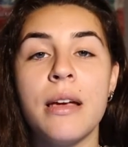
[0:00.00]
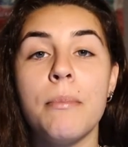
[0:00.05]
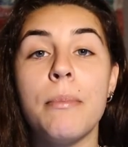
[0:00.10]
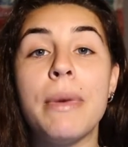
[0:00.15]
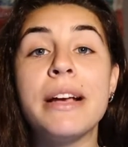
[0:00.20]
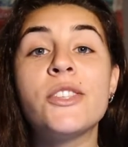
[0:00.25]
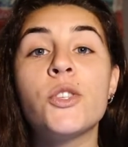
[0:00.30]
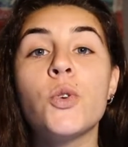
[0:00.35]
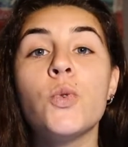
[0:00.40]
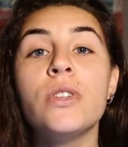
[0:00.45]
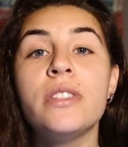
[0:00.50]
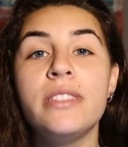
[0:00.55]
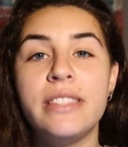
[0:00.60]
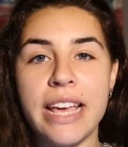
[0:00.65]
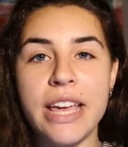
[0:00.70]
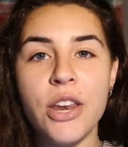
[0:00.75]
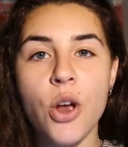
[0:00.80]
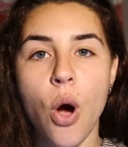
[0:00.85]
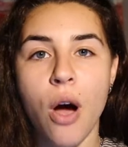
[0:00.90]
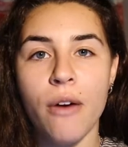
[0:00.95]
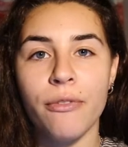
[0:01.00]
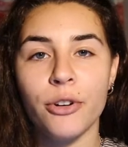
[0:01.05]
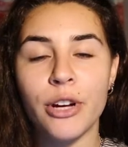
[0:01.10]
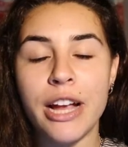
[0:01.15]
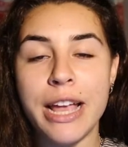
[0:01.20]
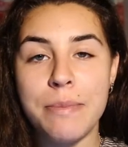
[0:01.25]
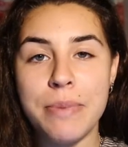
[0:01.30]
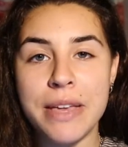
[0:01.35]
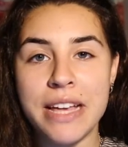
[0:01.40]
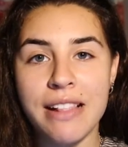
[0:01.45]
My school did offer
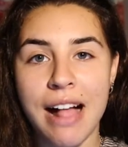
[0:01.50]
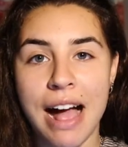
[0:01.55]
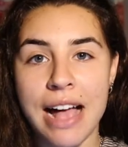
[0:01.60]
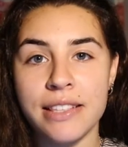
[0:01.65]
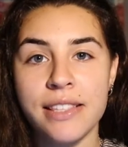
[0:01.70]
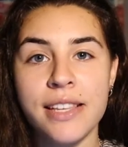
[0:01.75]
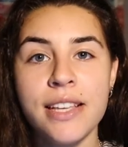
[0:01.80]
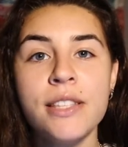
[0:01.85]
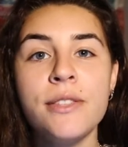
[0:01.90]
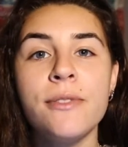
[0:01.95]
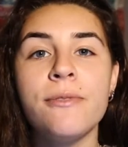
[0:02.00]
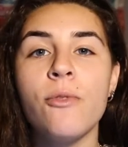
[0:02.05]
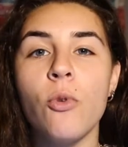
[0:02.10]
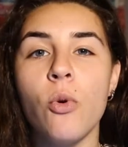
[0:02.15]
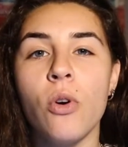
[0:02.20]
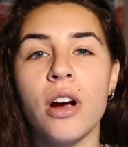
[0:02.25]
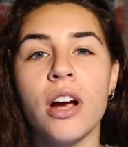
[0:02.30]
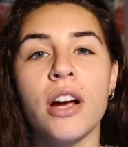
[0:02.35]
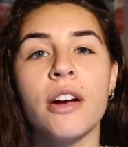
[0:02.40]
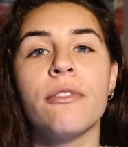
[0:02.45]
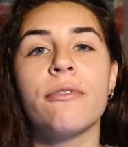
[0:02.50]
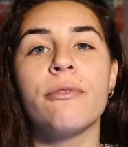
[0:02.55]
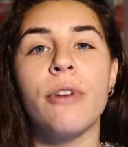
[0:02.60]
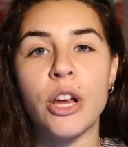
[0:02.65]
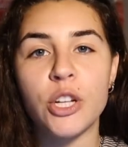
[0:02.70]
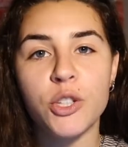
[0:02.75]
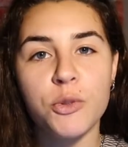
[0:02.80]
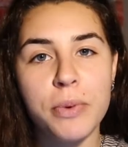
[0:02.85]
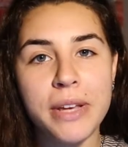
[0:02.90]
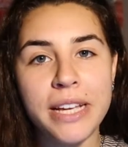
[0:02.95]
AP classes for
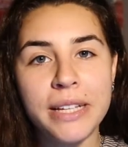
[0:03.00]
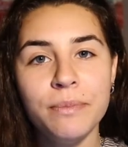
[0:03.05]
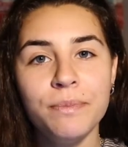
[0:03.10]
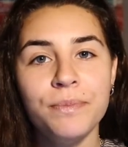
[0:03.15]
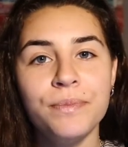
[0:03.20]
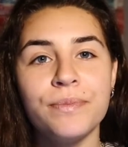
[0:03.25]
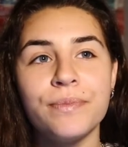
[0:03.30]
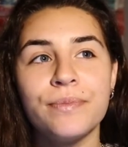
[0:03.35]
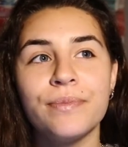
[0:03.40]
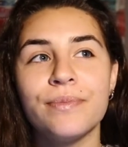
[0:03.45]
freshmen,